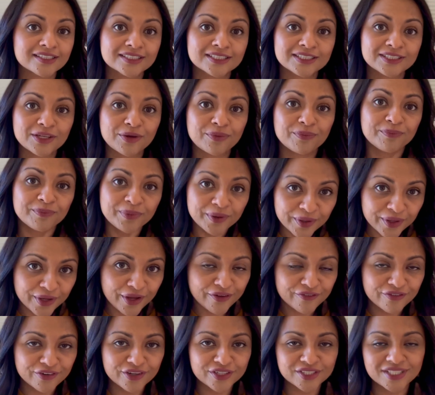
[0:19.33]
So book
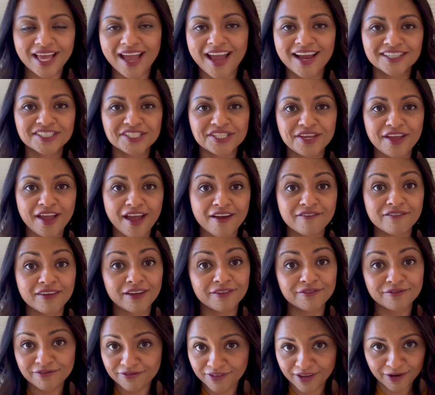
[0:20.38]
covers actually have
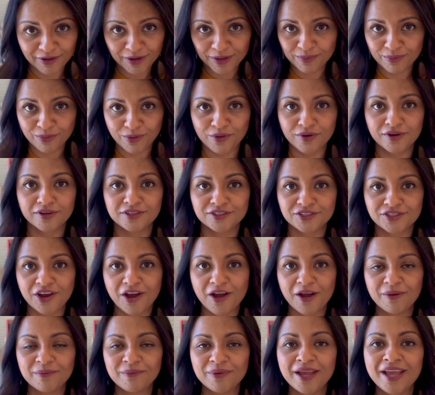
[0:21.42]
a very important
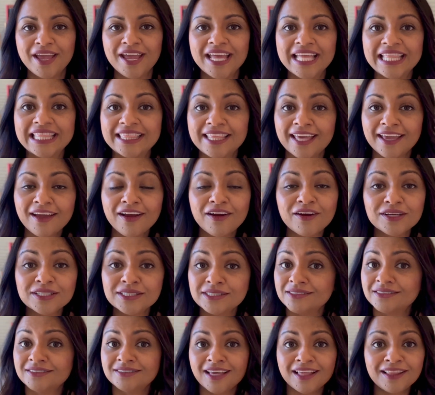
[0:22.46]
job. They are
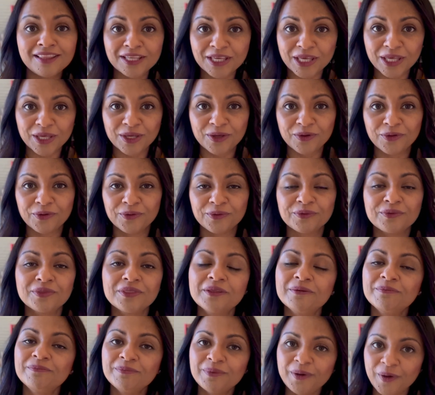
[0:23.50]
selling you
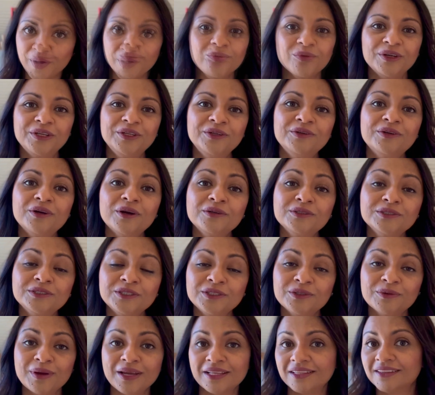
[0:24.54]
the book. When you go
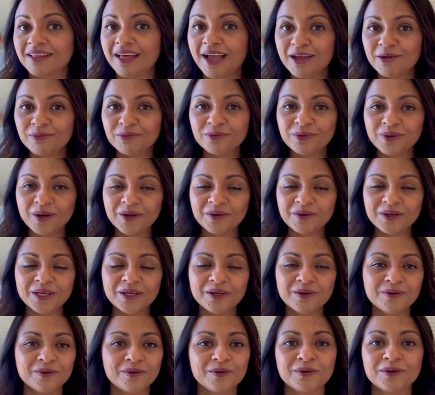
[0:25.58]
to a
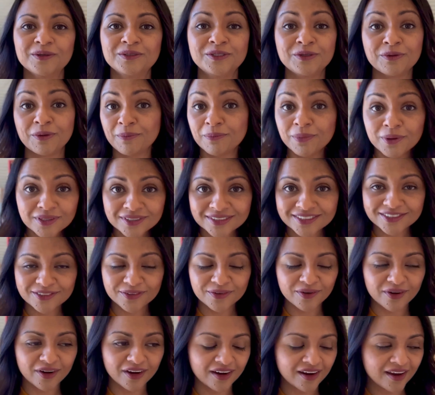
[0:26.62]
library or to a
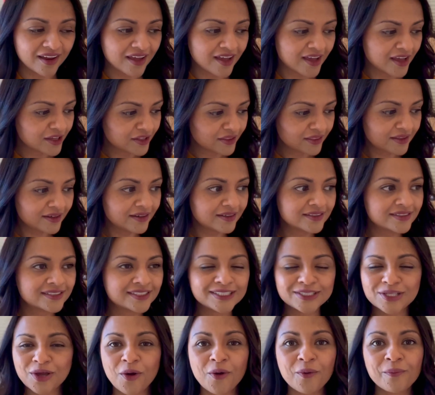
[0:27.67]
bookstore, there's
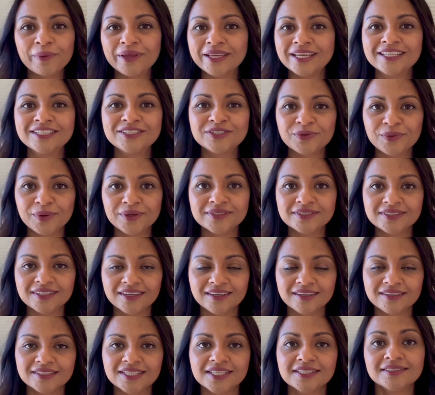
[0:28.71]
so many
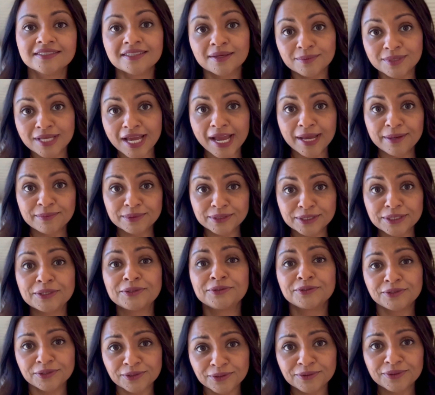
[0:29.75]
choices. And sometimes you
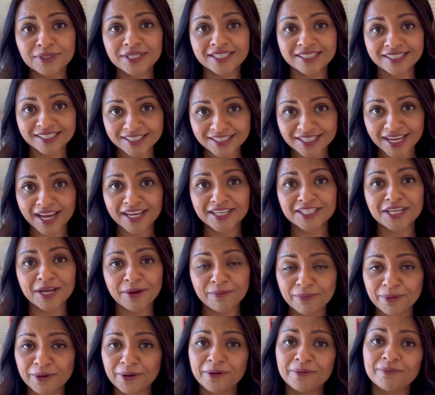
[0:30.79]
do need to judge a
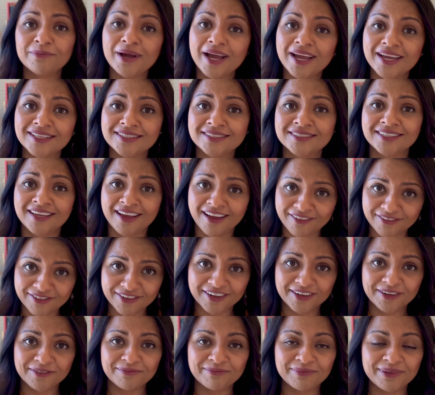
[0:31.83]
book by its
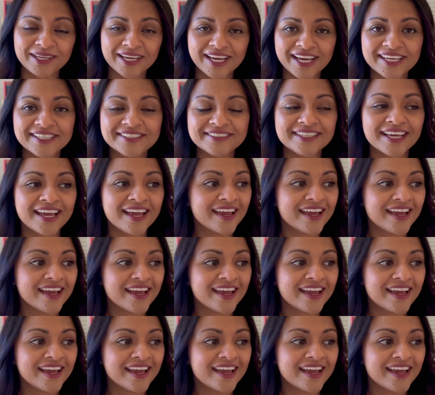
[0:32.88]
cover because